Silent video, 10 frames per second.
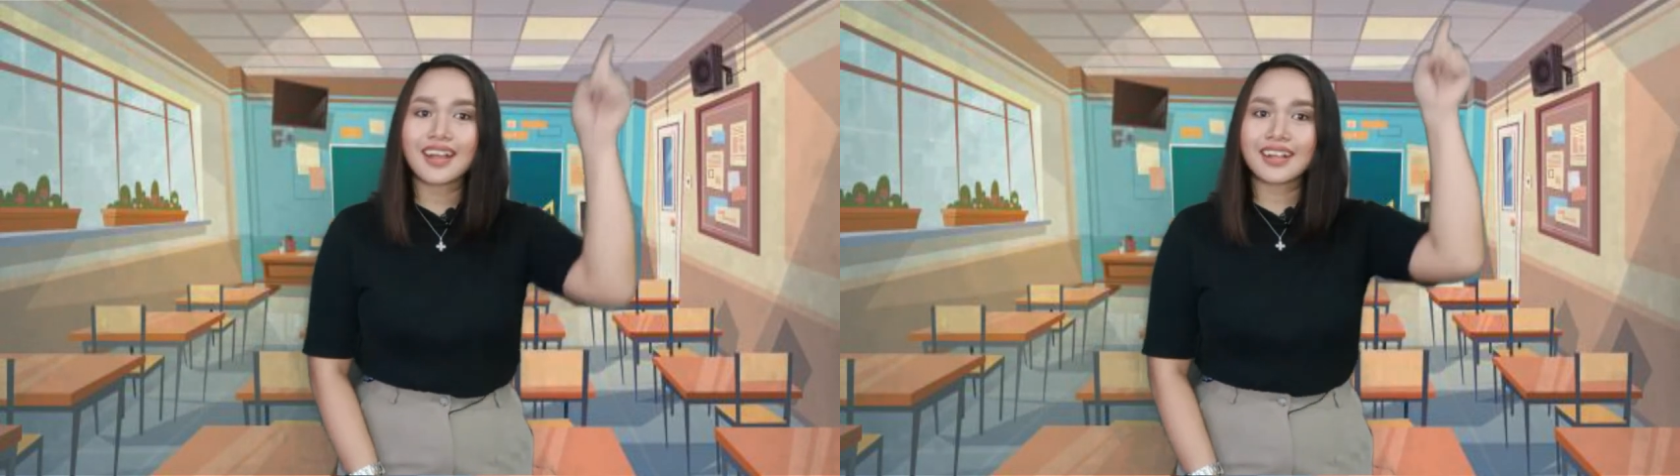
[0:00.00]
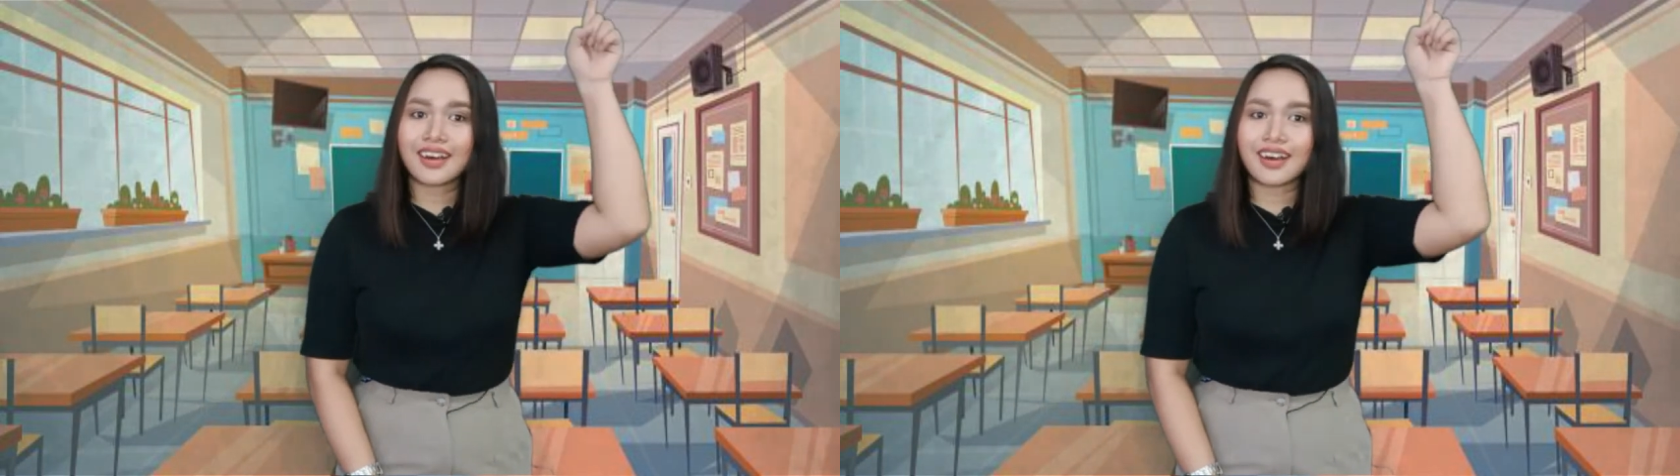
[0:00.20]

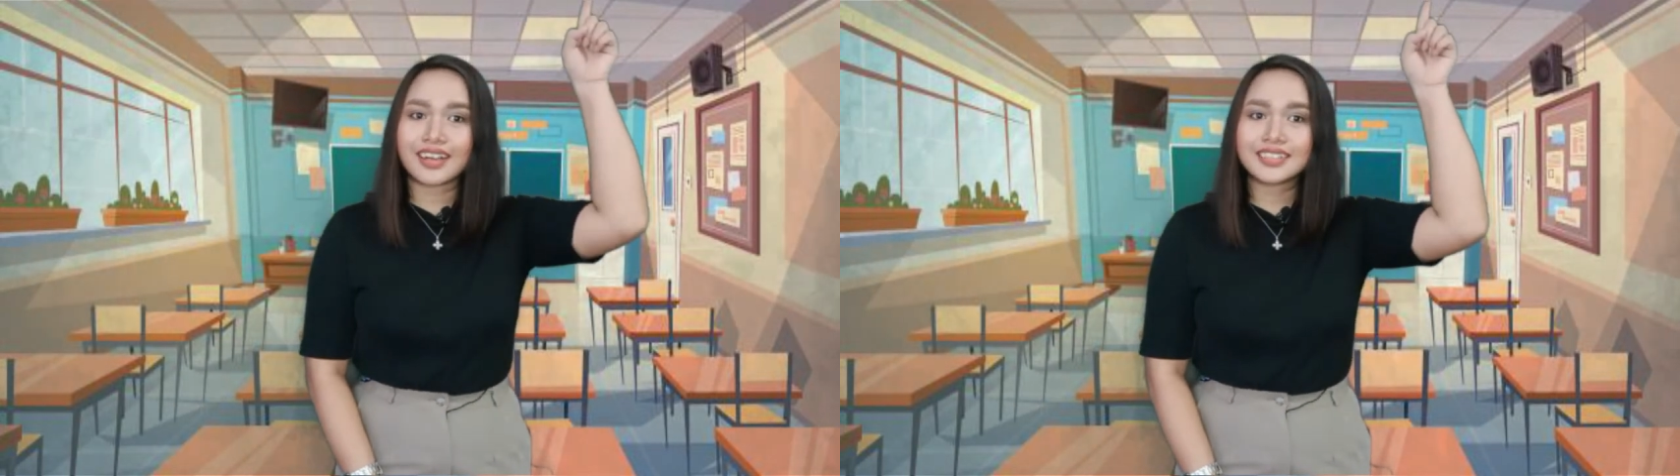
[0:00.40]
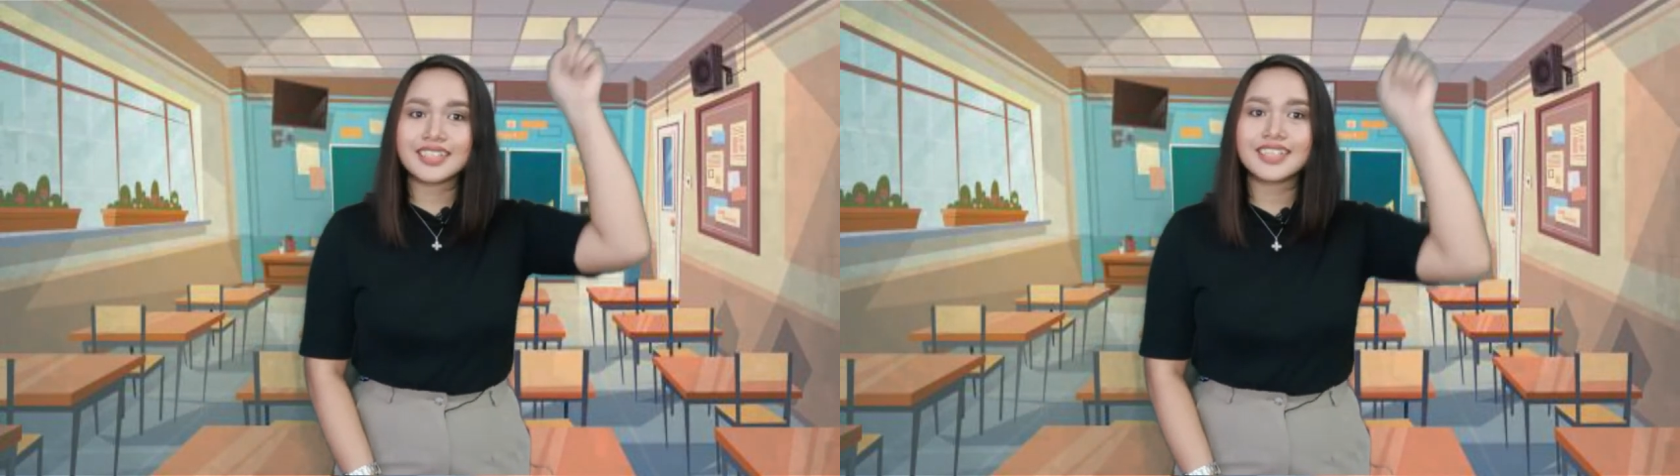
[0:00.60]

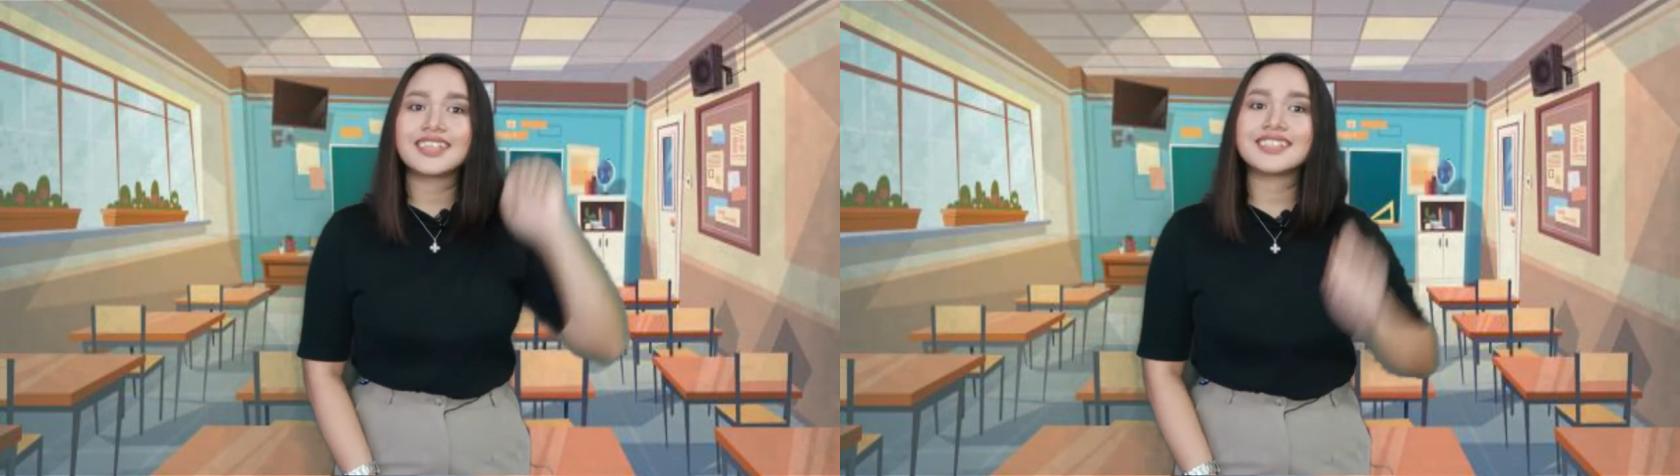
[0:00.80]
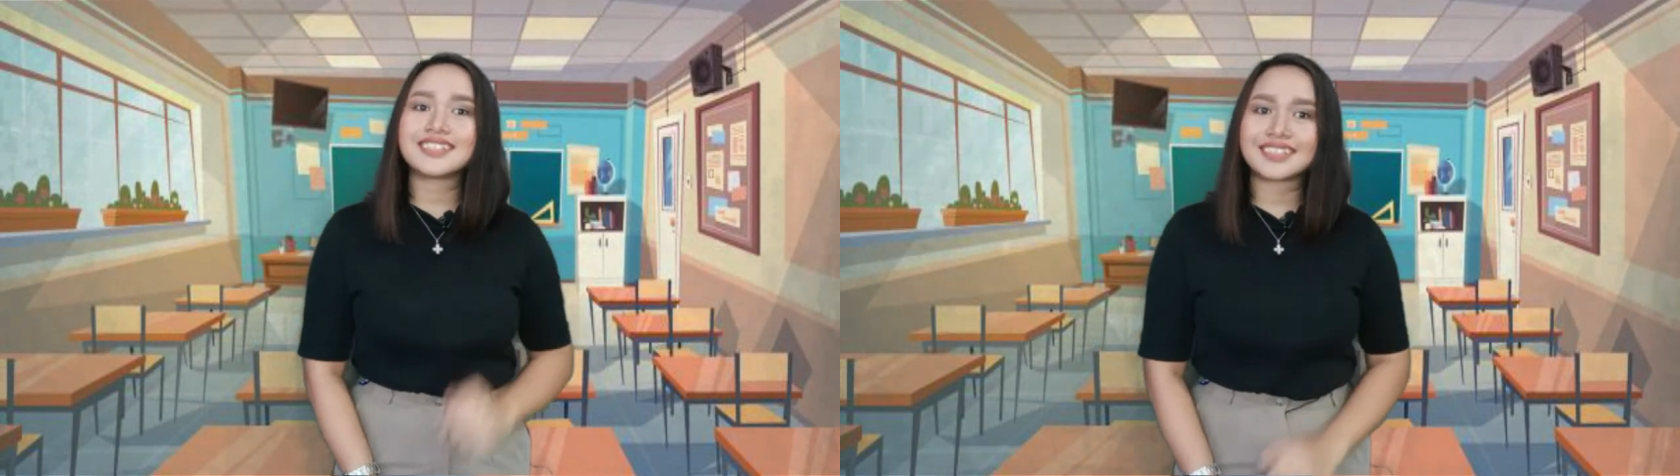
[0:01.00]
God
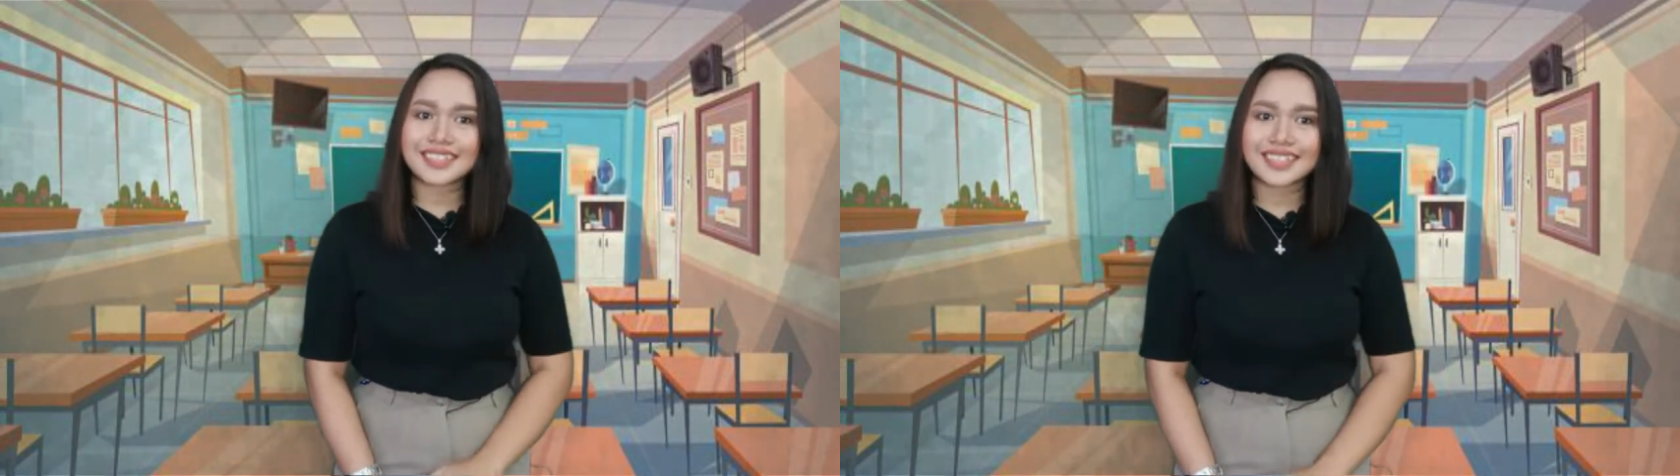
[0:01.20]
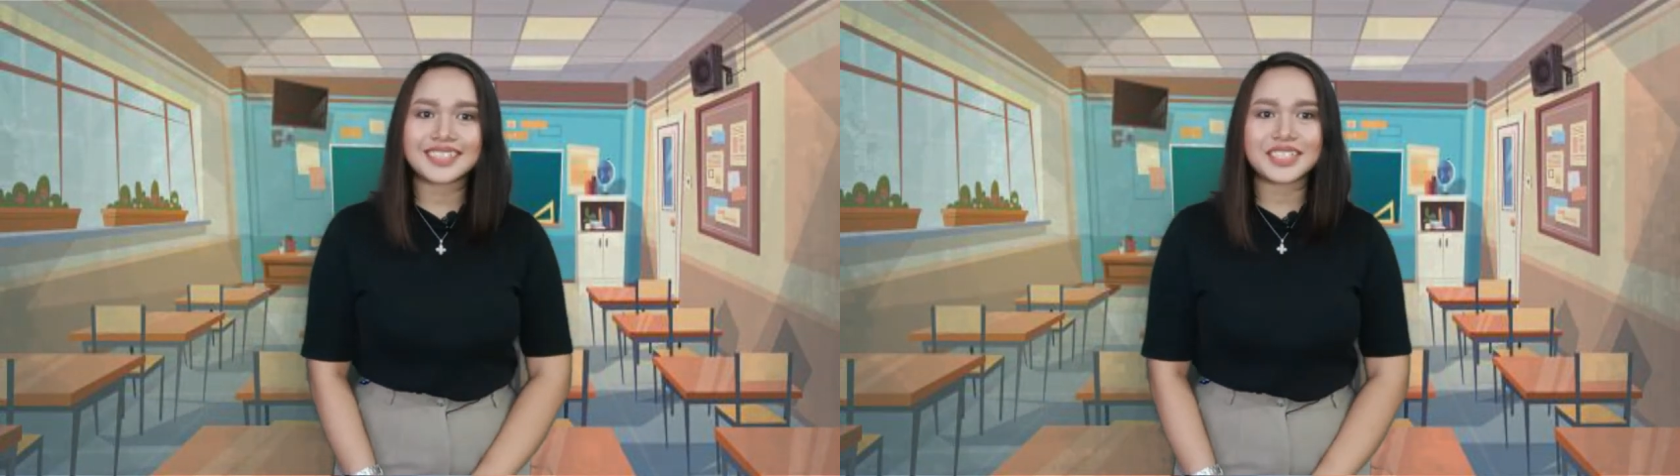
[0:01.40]

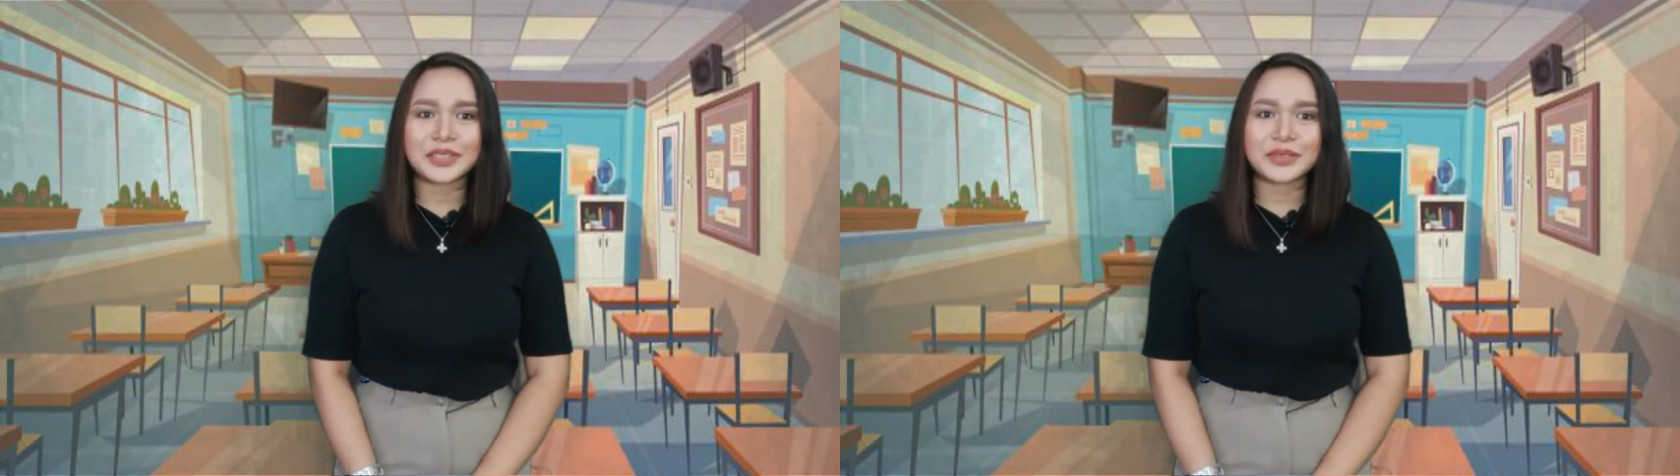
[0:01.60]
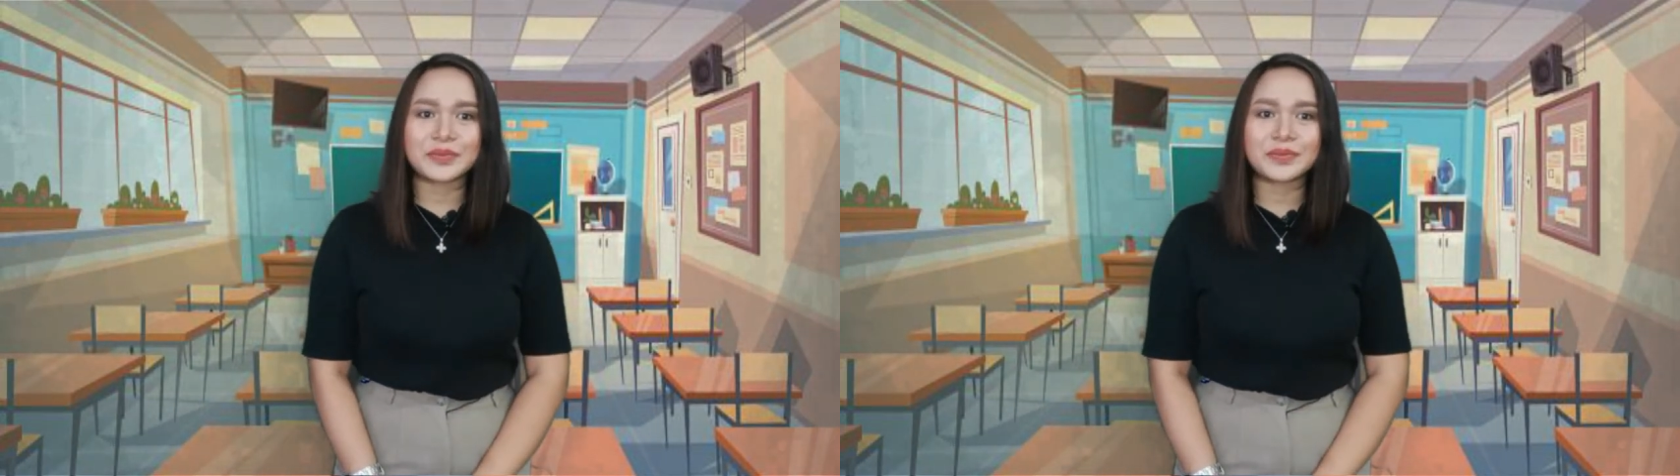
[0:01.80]
sees you.